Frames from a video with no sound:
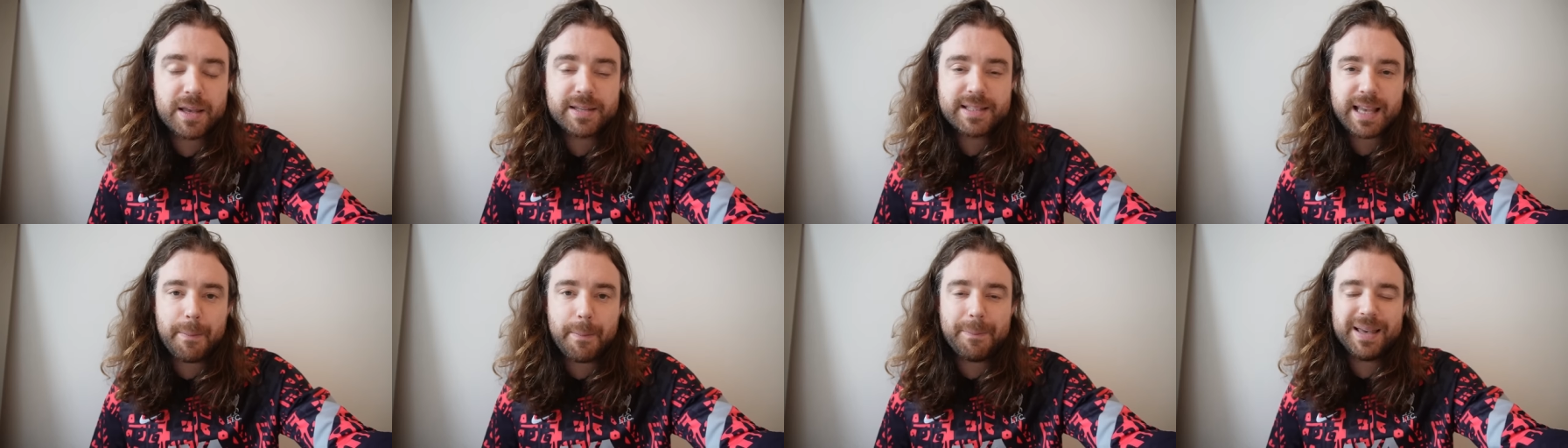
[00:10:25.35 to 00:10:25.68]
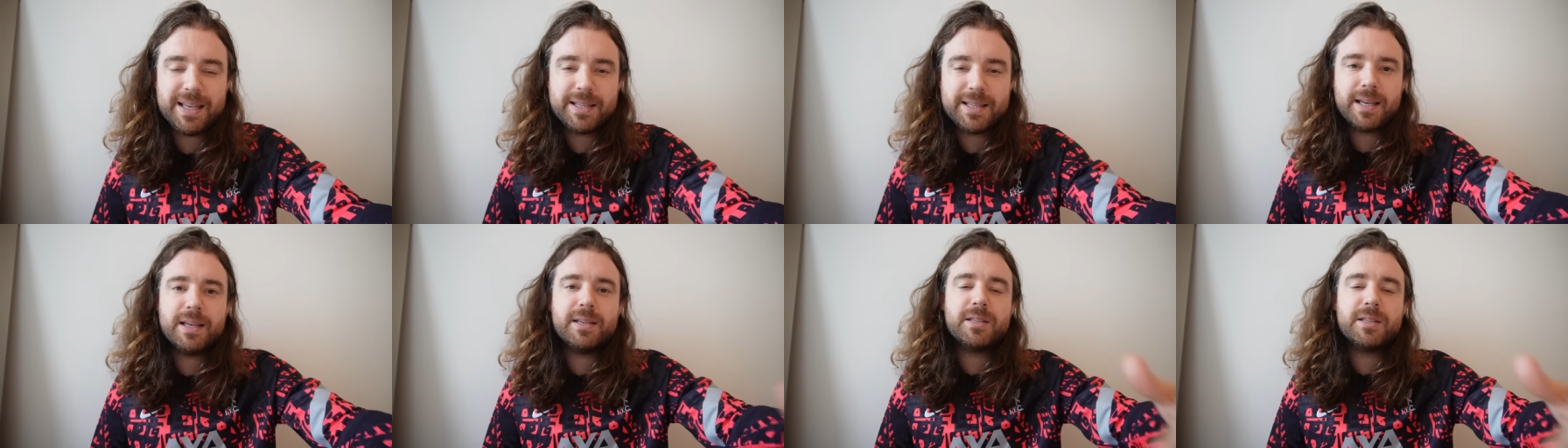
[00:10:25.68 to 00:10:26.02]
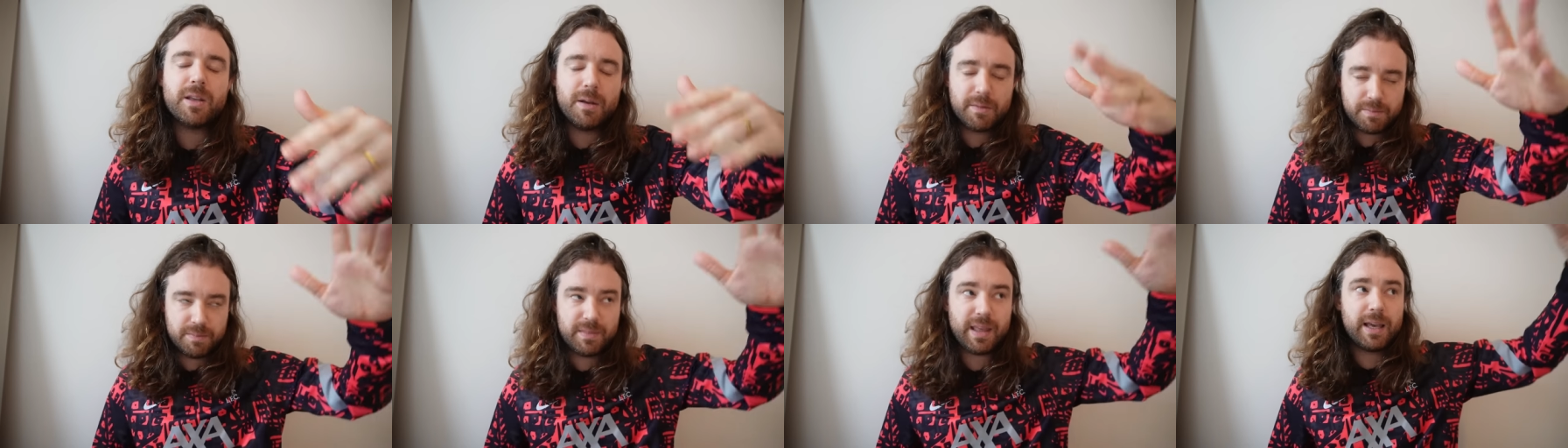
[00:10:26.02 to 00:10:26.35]
set pieces
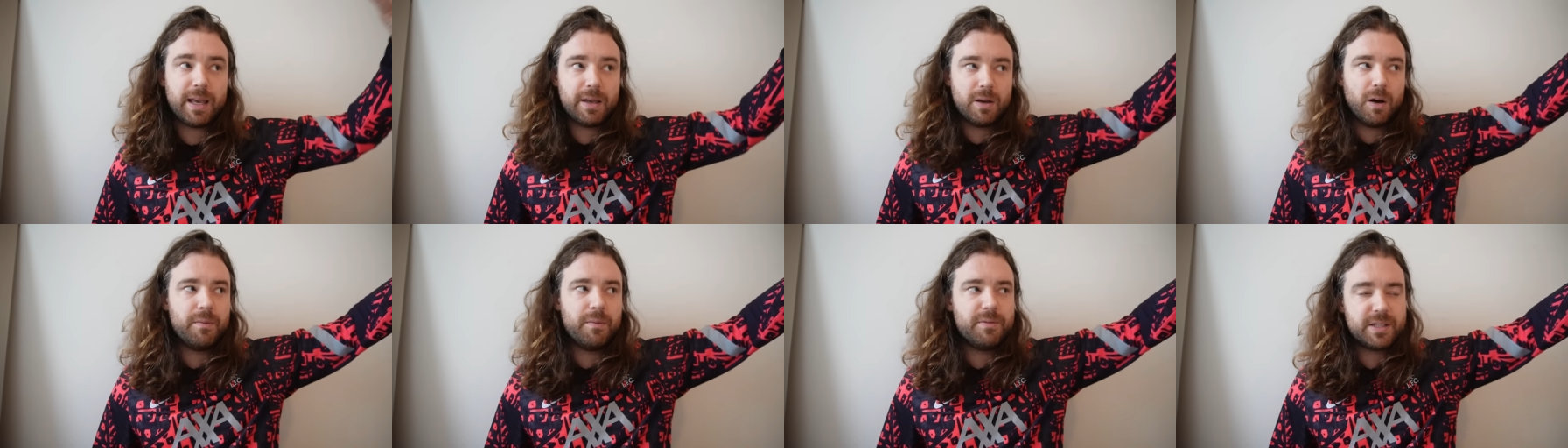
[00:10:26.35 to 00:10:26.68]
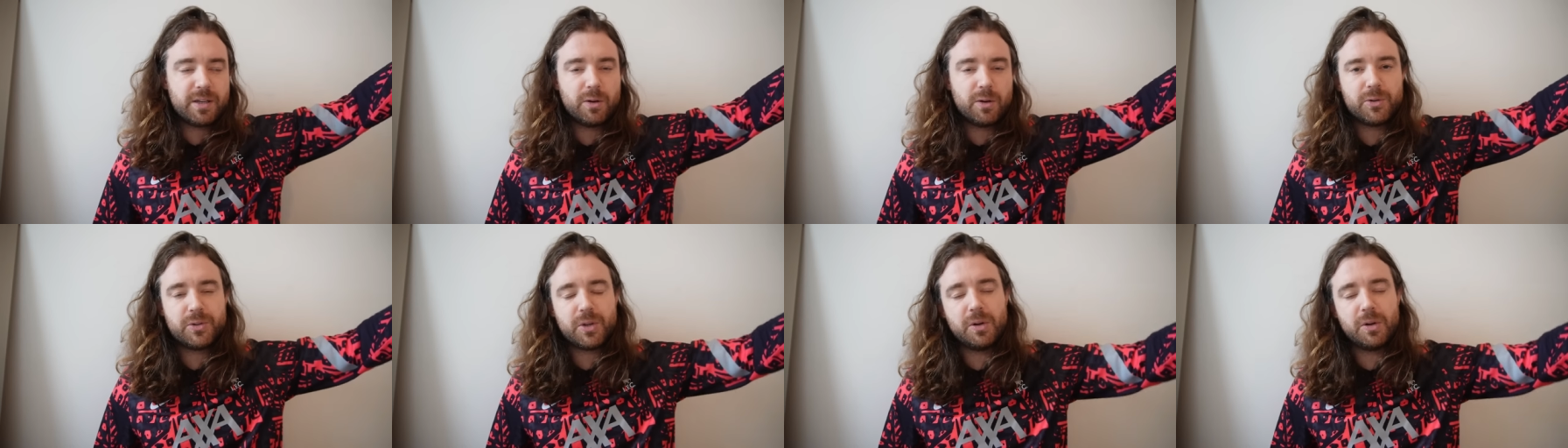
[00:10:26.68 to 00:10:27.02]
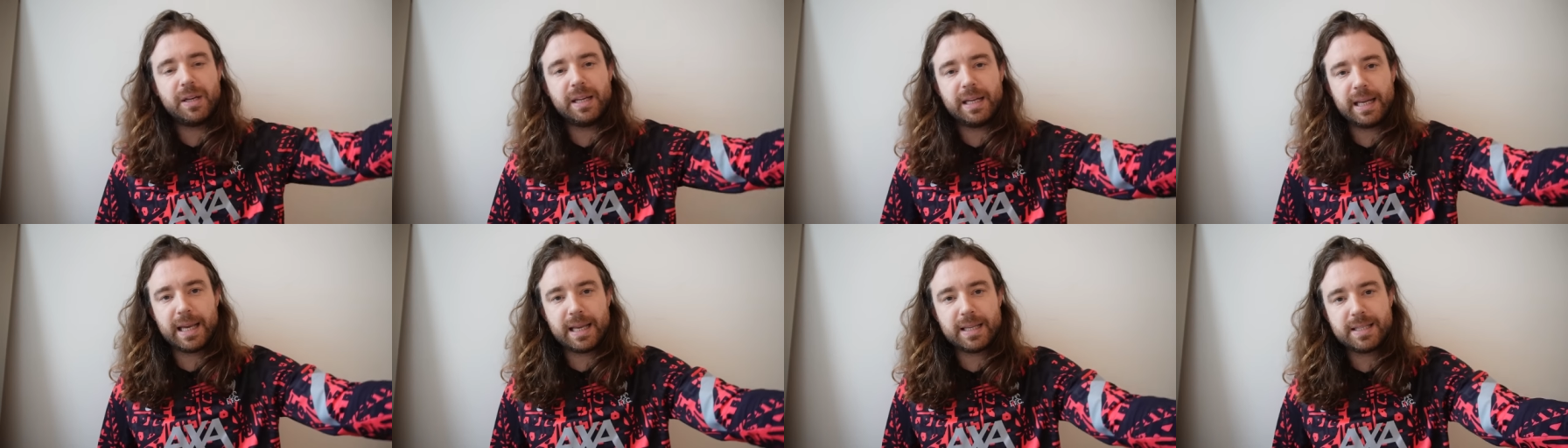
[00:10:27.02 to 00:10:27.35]
that they obviously also
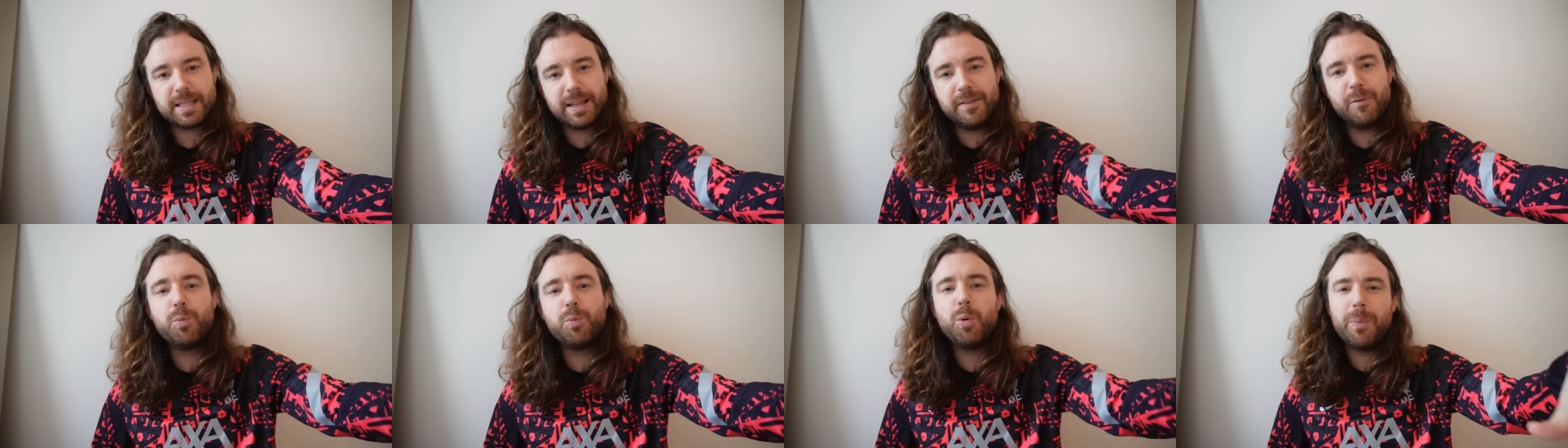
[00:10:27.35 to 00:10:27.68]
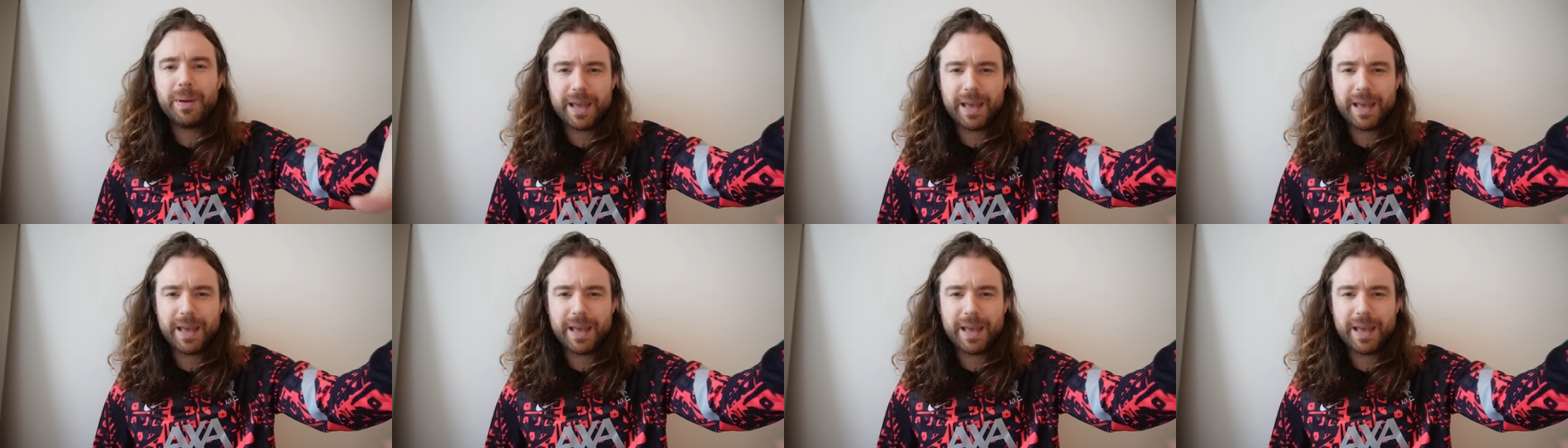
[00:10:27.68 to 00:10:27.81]
did against Liverpool.